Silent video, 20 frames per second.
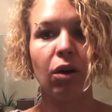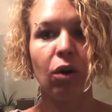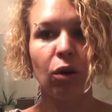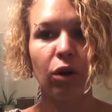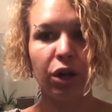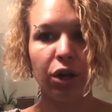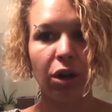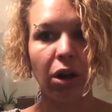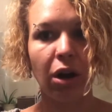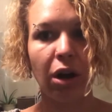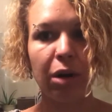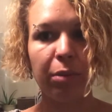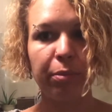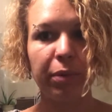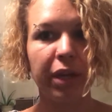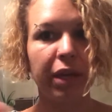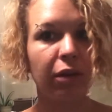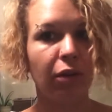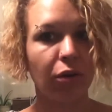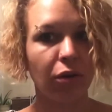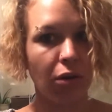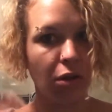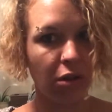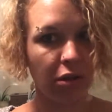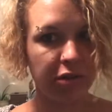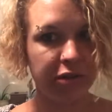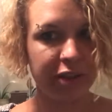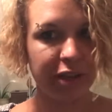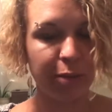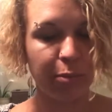or your heartbeat, or
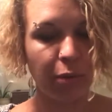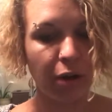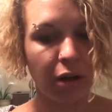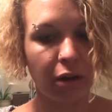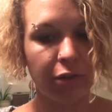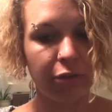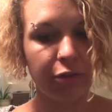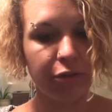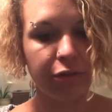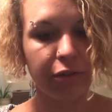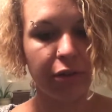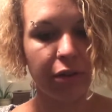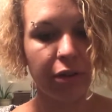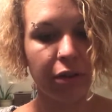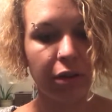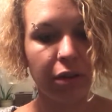all of the above.